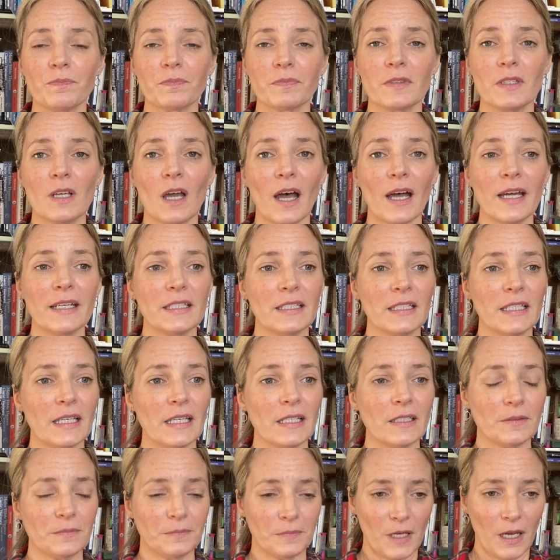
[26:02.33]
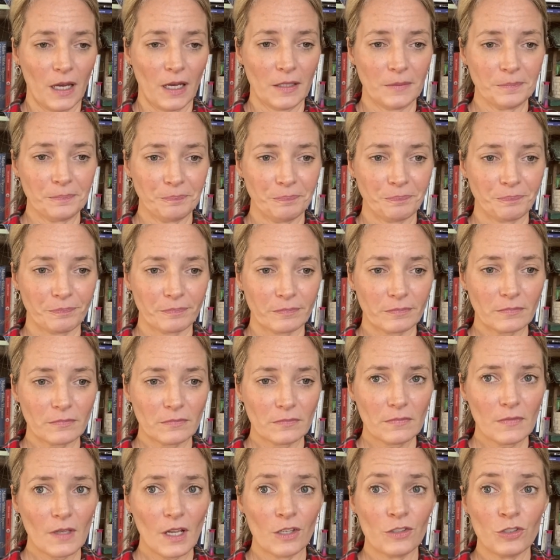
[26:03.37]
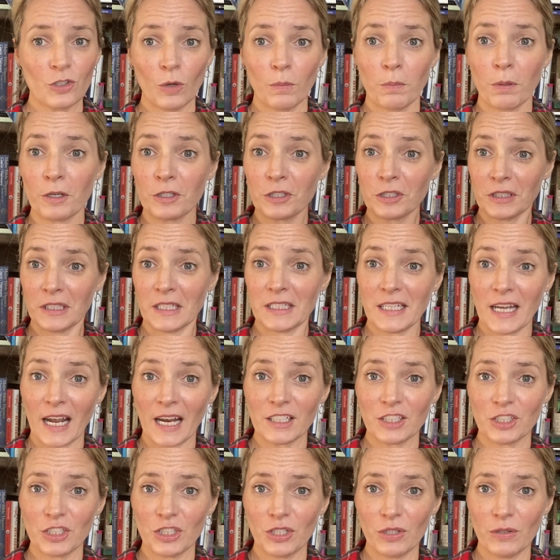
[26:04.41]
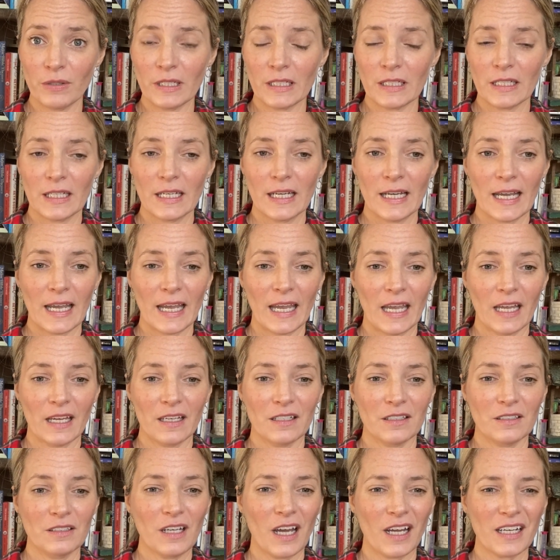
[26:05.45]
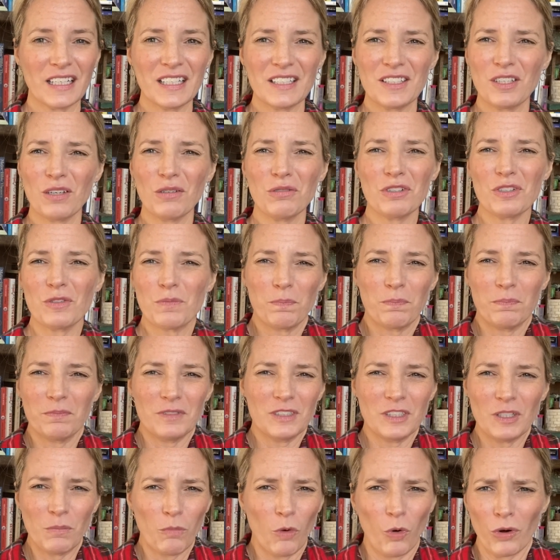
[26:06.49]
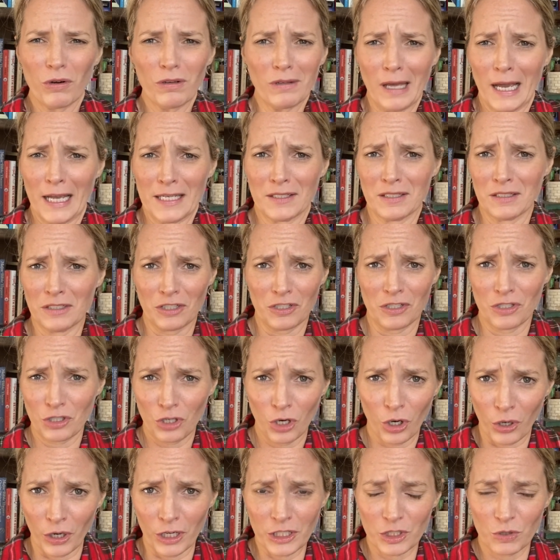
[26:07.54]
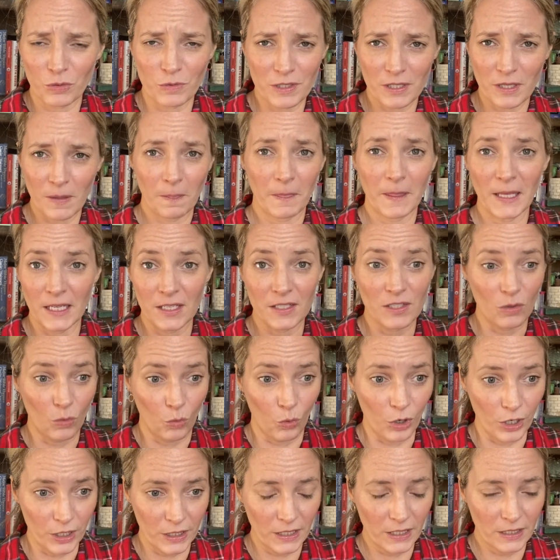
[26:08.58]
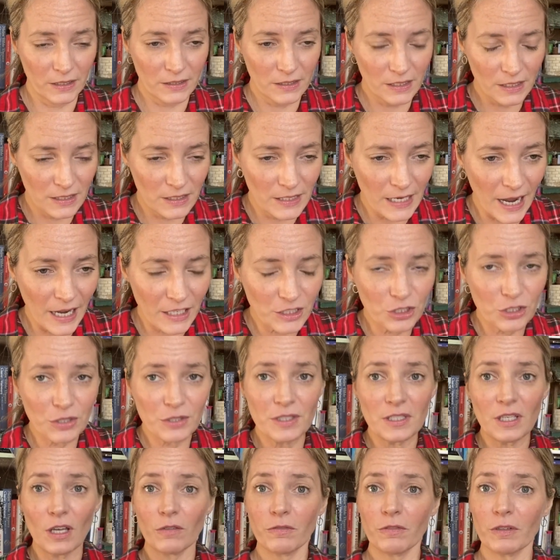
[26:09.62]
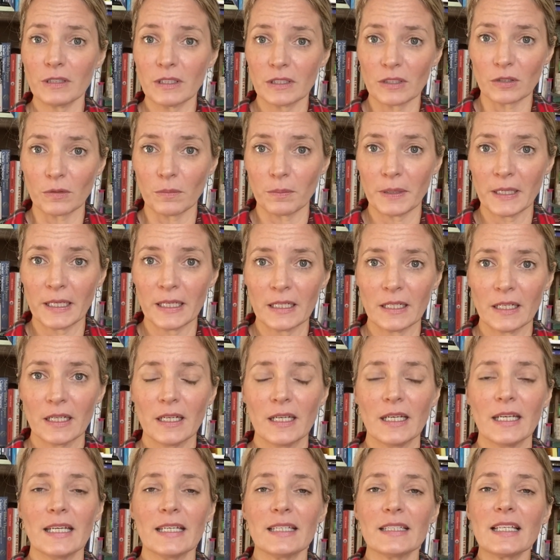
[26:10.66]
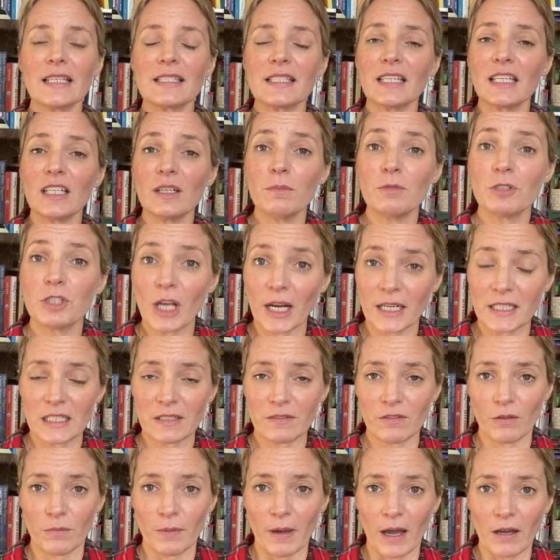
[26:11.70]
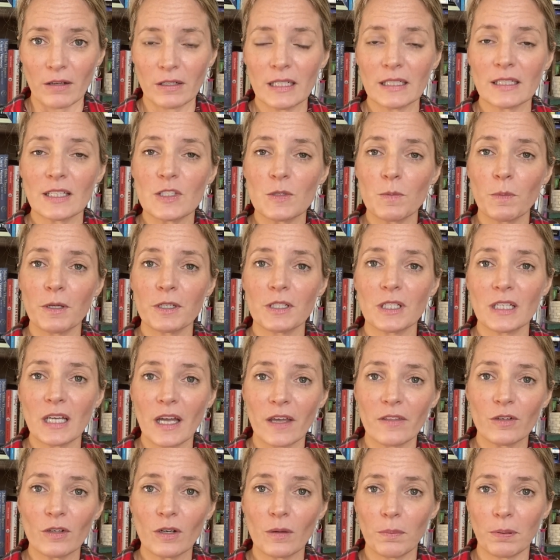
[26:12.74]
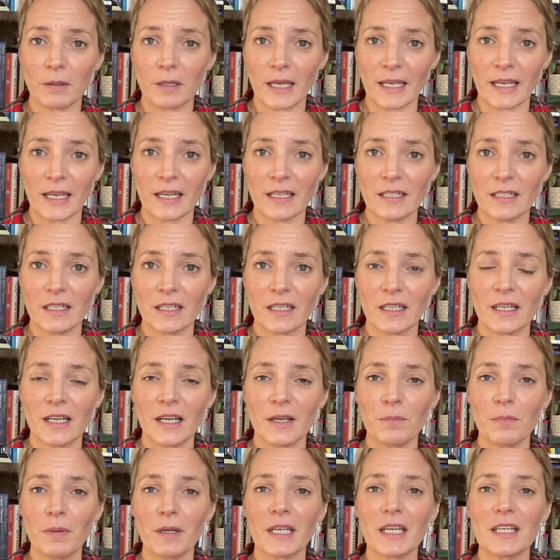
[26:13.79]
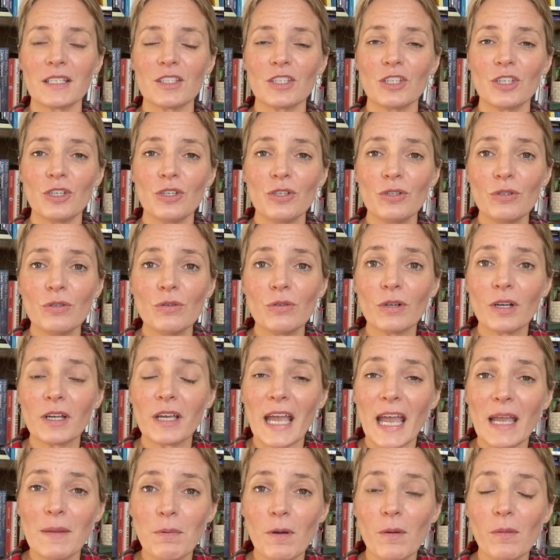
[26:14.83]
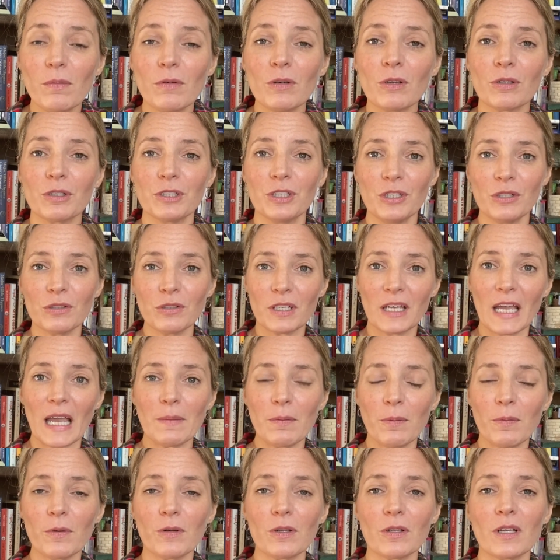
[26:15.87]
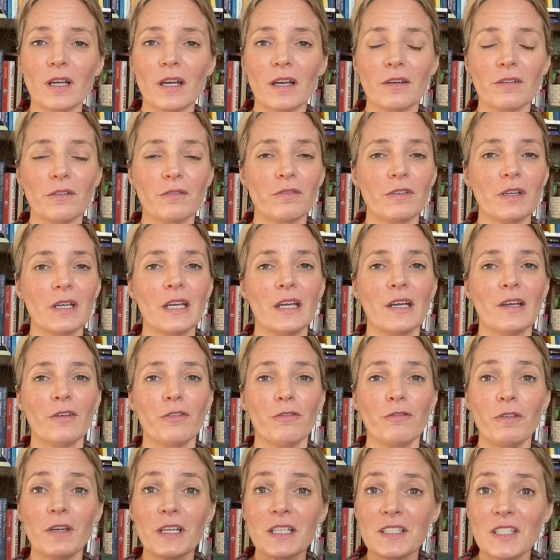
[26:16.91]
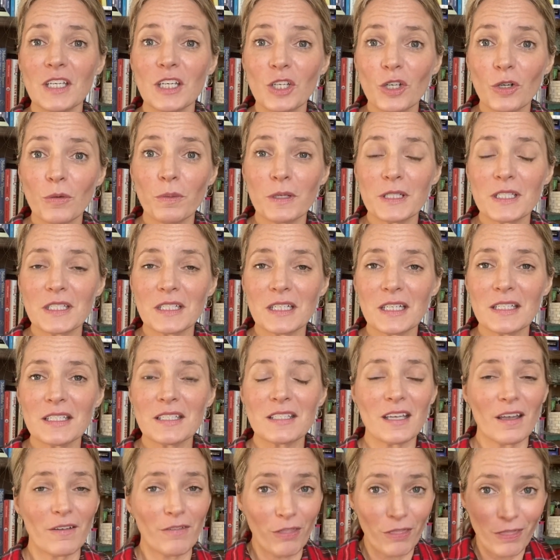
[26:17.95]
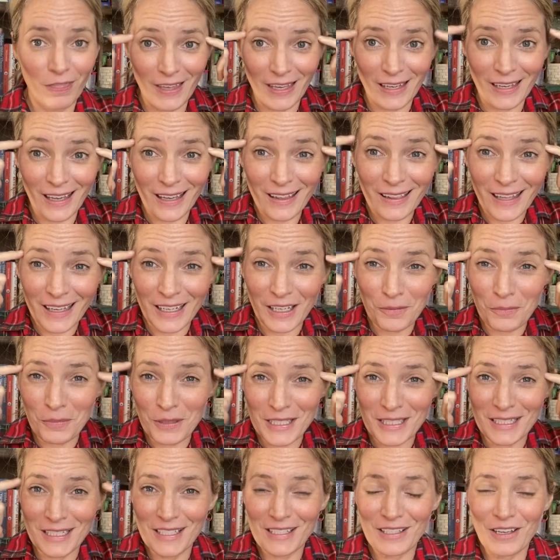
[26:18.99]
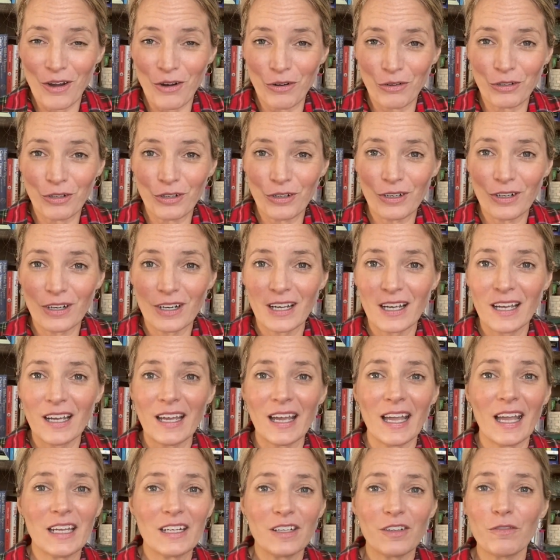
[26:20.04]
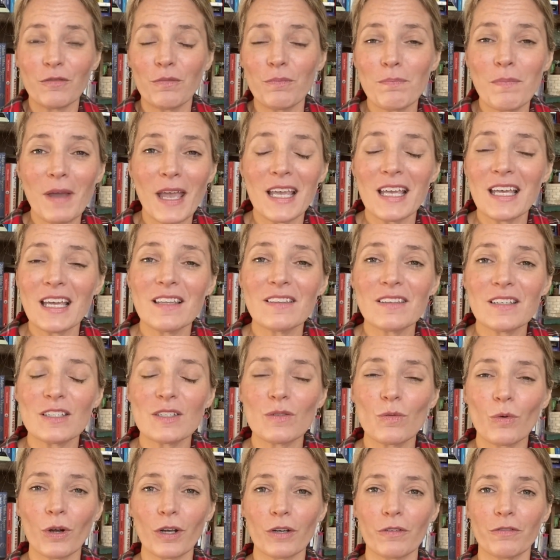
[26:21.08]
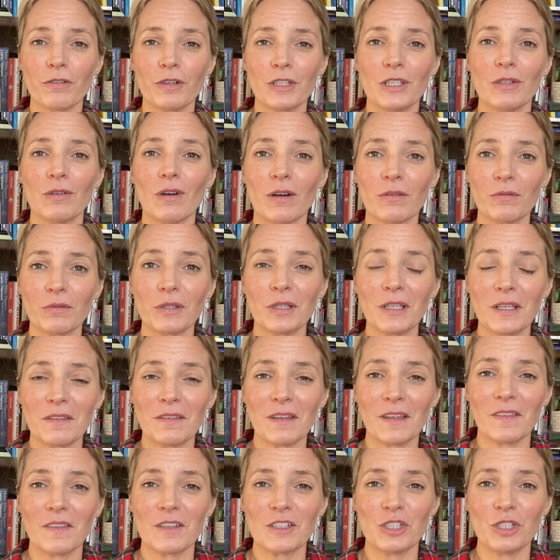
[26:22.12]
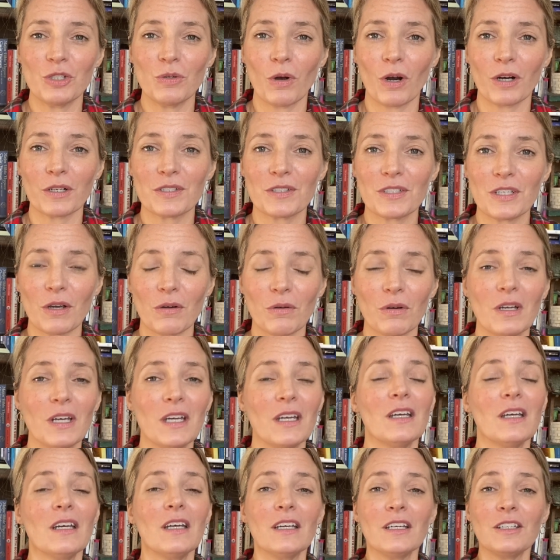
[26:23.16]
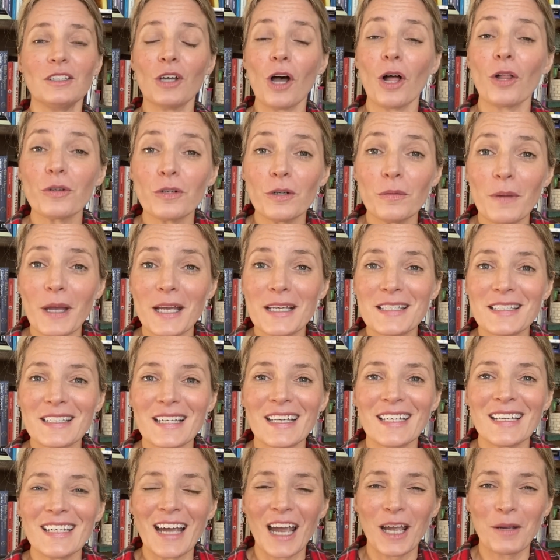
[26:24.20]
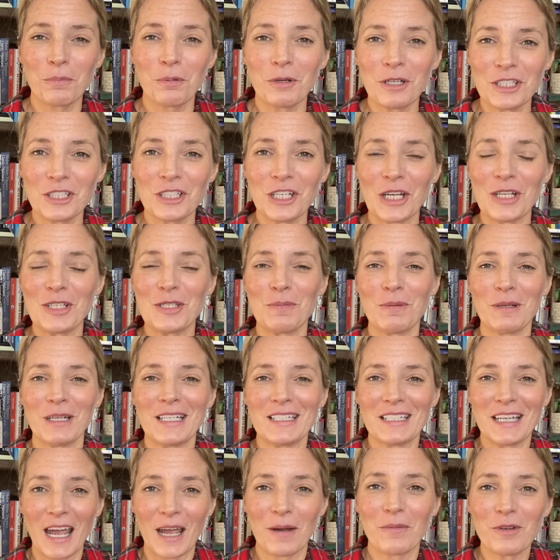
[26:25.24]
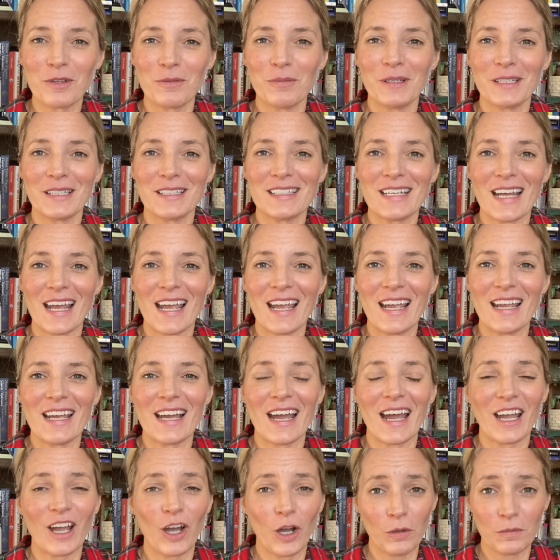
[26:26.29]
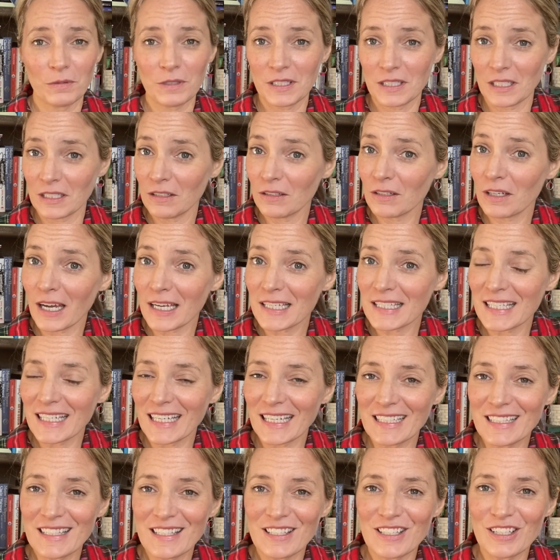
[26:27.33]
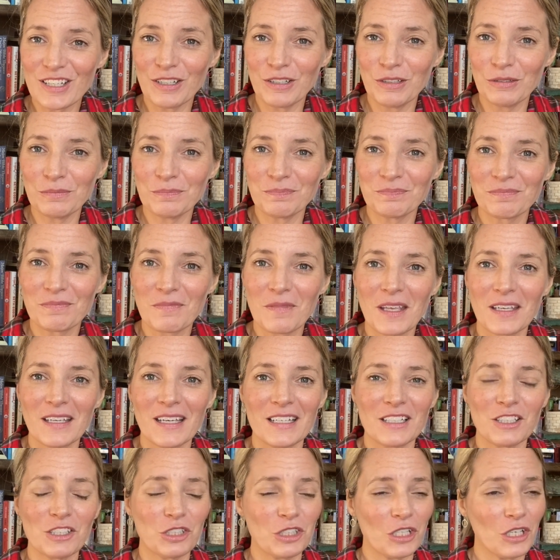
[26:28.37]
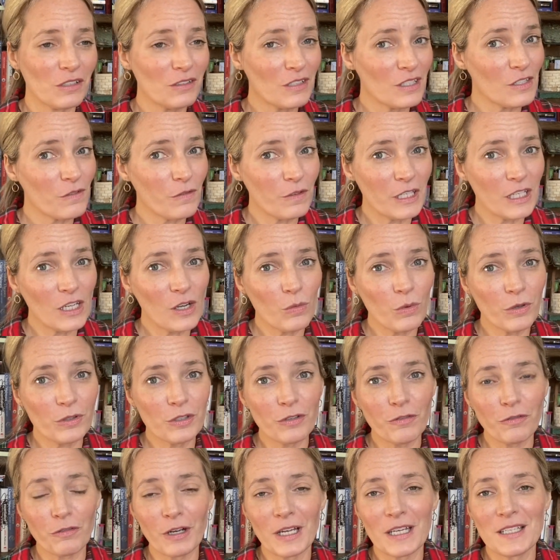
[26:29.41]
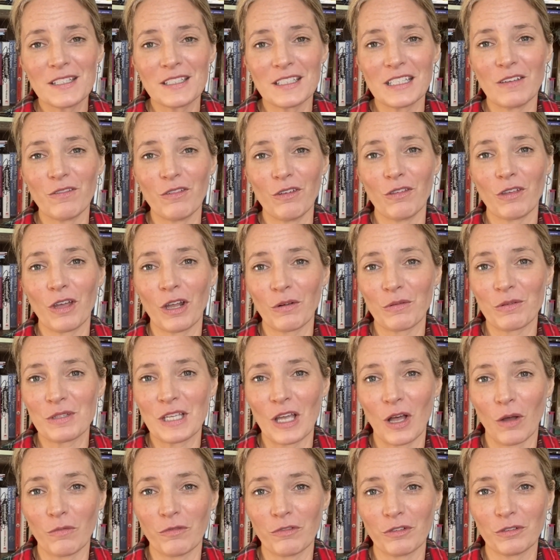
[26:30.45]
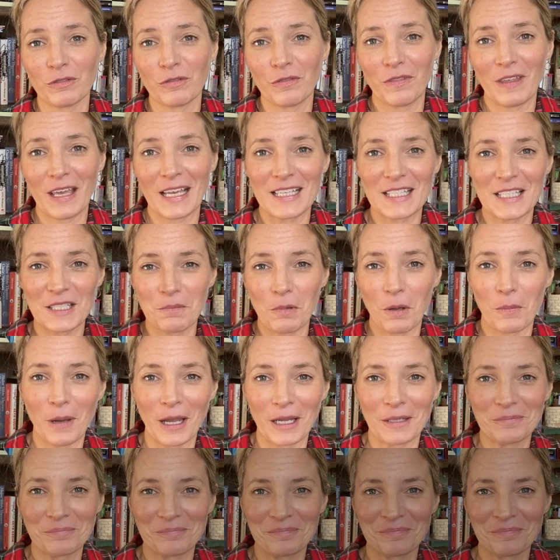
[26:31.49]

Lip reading: not get so personally attached to it and not get so just demoralized and discouraged when something isn't working. Detach yourself a little bit. Let's get objective about it. Let's put together a plan, because you are capable. You are capable of fixing your business, of thinking like a business owner, and of making this work for you. I really think that you are. So y'all are amazing. I appreciate you spending time with me today. I hope to see you guys again soon. Share this video with your friends if you thought it was helpful. Thanks. Bye-bye.